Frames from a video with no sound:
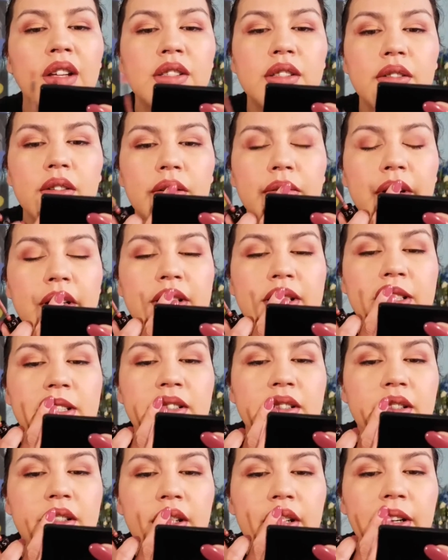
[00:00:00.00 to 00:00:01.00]
So when my
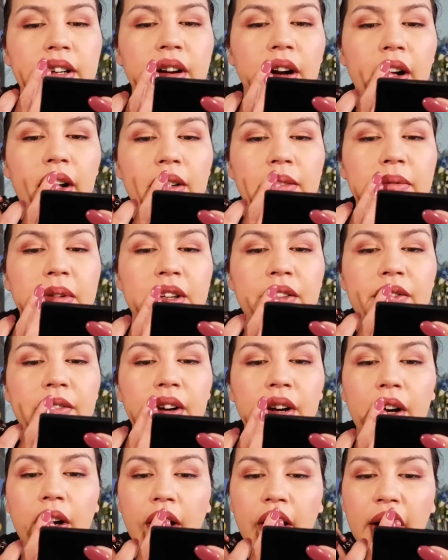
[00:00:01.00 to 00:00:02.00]
sister started calling me
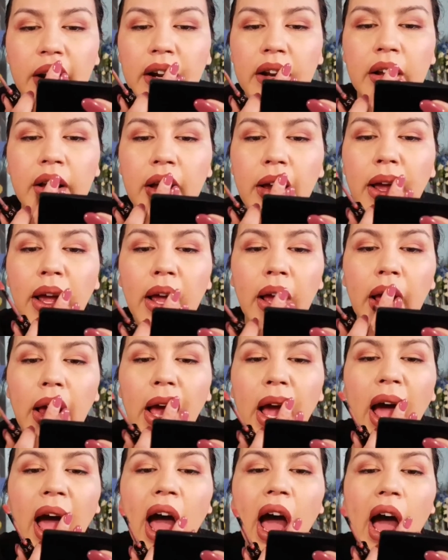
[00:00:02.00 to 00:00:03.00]
Vern,
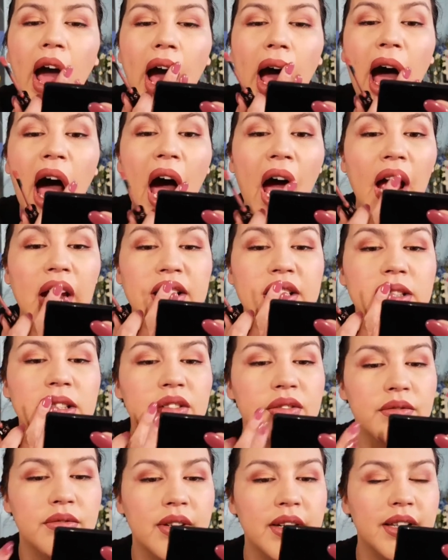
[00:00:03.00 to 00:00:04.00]
I
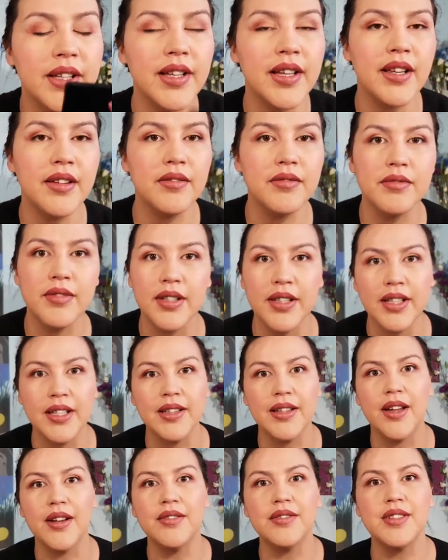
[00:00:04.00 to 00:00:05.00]
just really,
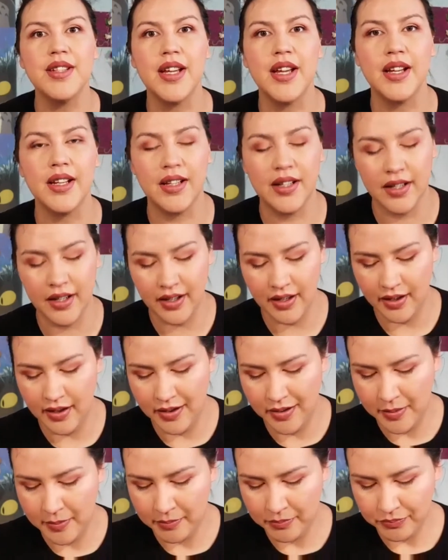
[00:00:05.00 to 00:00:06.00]
really loved it.
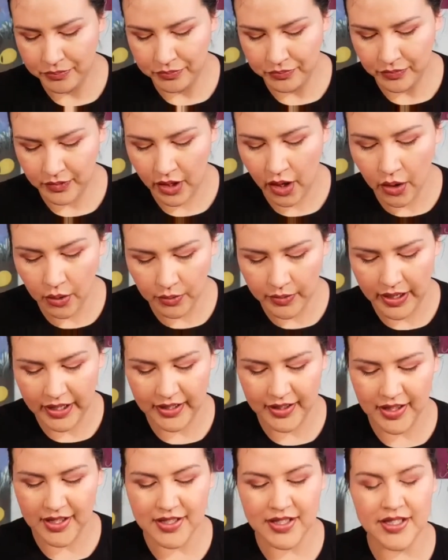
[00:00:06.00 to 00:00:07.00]
Oh,
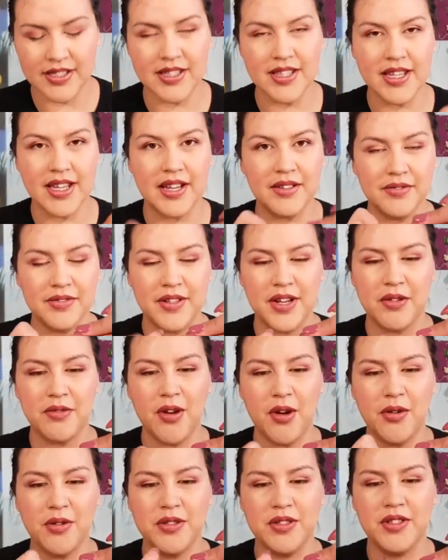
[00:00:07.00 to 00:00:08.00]
and this is the Infinite
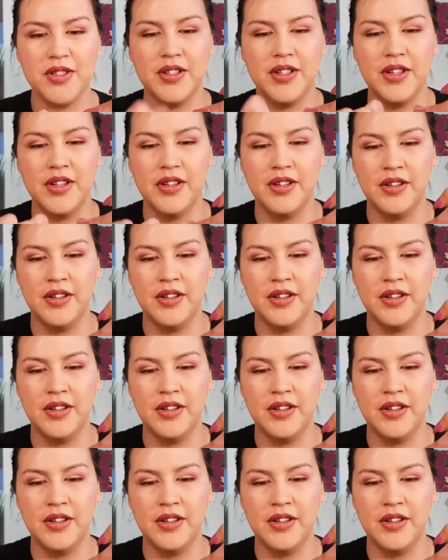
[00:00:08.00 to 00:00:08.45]
Rose.